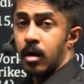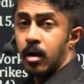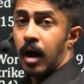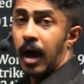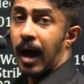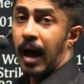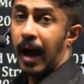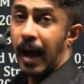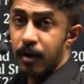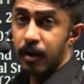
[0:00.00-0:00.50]

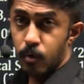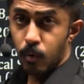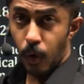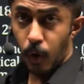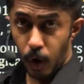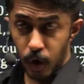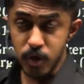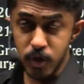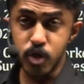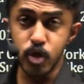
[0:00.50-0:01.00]
and
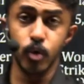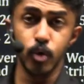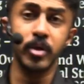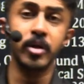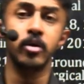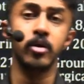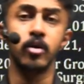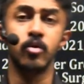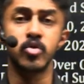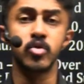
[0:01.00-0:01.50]
also in
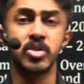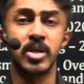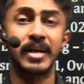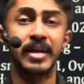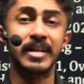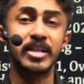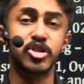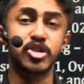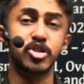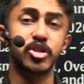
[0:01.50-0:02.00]
news,
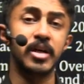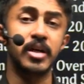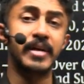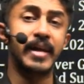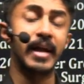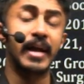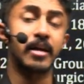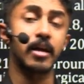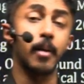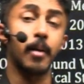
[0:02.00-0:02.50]
digital
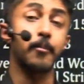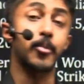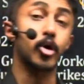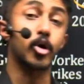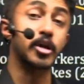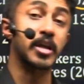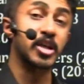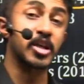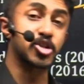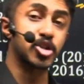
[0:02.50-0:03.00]
data
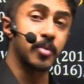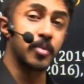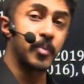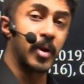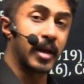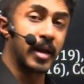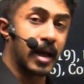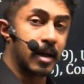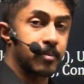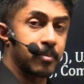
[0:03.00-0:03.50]
protection bill
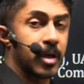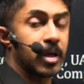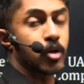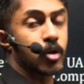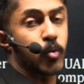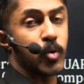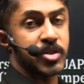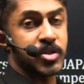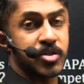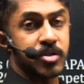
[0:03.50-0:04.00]
can be in
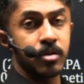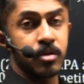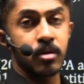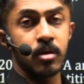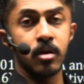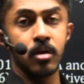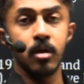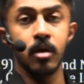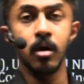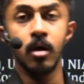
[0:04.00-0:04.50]
question,
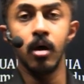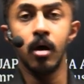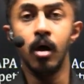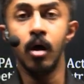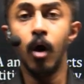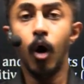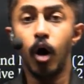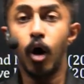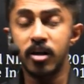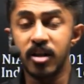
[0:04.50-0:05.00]

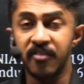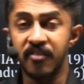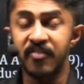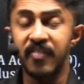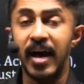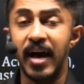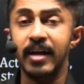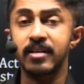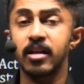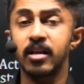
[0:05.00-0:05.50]
or the
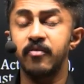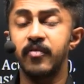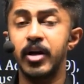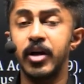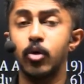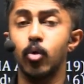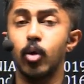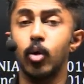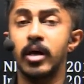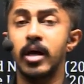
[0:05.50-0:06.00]
fact that we
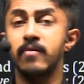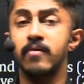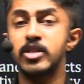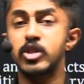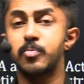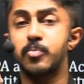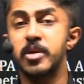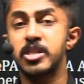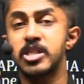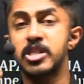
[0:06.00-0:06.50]
don't have a
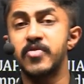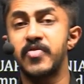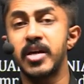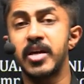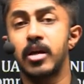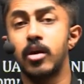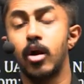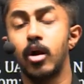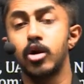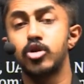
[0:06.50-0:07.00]
specific
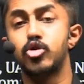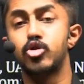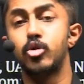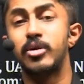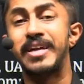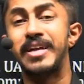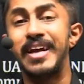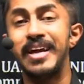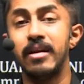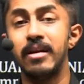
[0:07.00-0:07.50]
law to
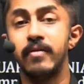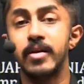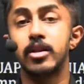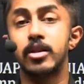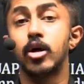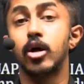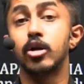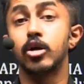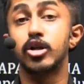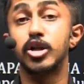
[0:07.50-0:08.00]
deal with
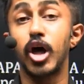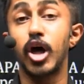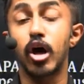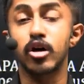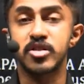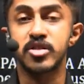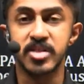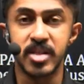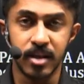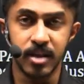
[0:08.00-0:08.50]

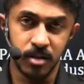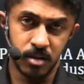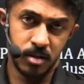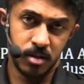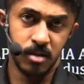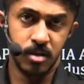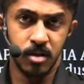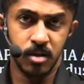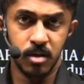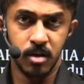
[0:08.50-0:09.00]
doxing
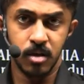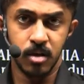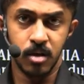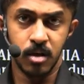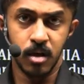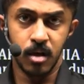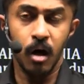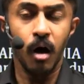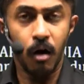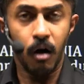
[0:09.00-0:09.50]

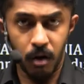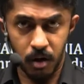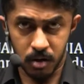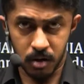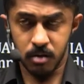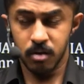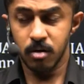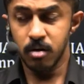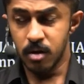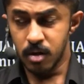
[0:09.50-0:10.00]
or
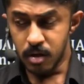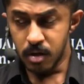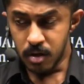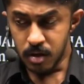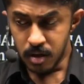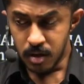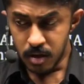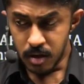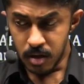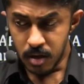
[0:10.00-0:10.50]

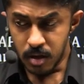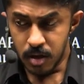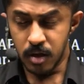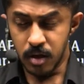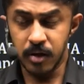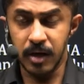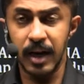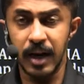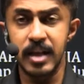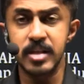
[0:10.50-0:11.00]

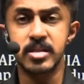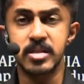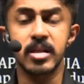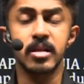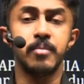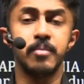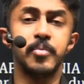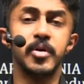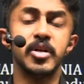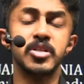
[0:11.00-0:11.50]
releasing the
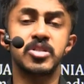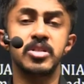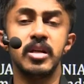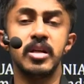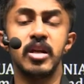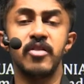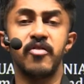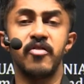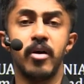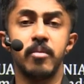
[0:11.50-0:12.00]
personal
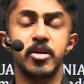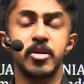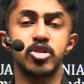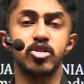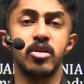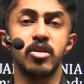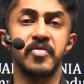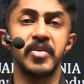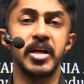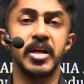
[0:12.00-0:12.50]
information of
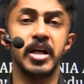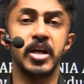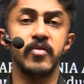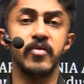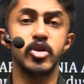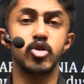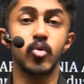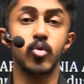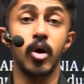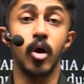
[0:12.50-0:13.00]
an
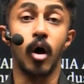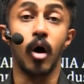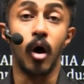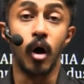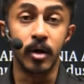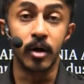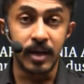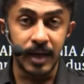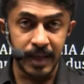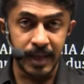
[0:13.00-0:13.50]
individual
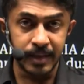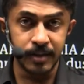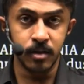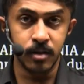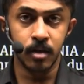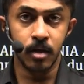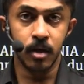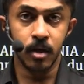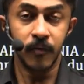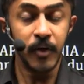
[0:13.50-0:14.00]
online.
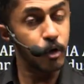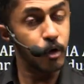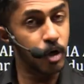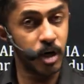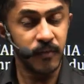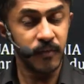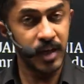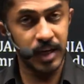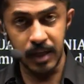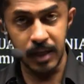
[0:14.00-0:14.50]
We don't have
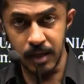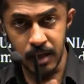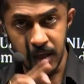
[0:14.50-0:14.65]
any